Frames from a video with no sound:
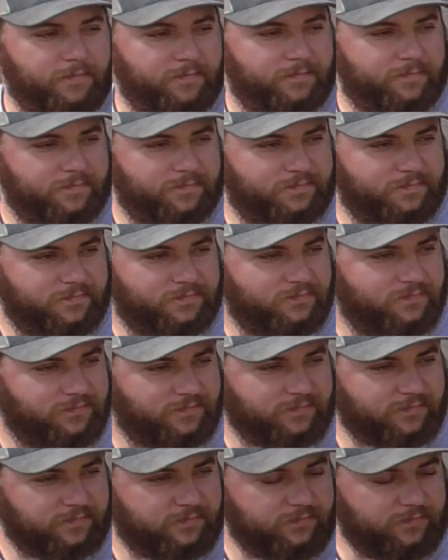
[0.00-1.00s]

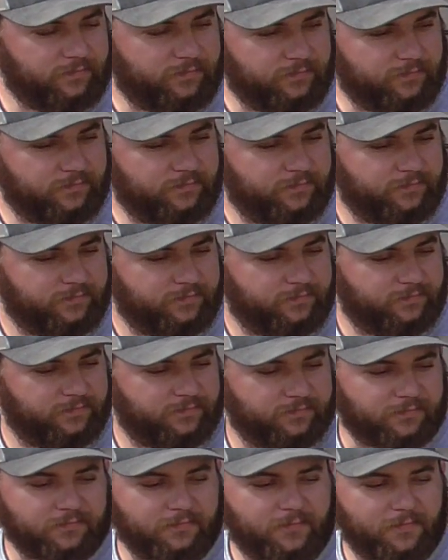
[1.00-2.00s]

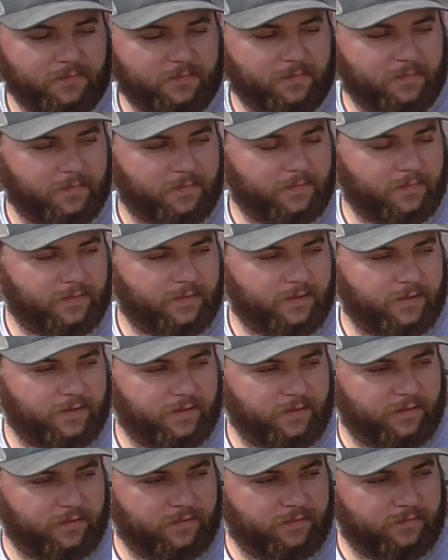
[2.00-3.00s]

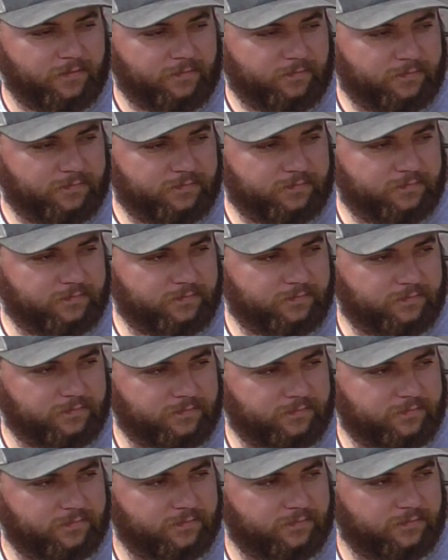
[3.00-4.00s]

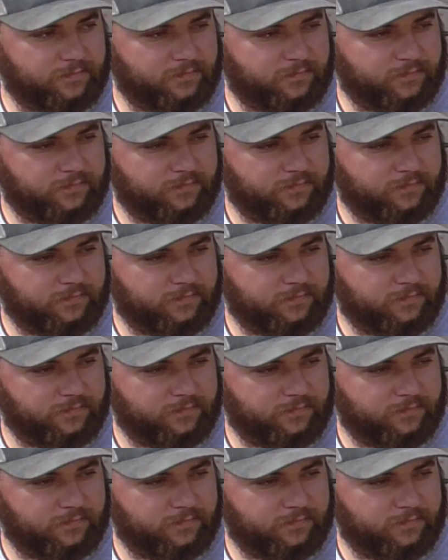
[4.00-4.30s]
This person isn't speaking.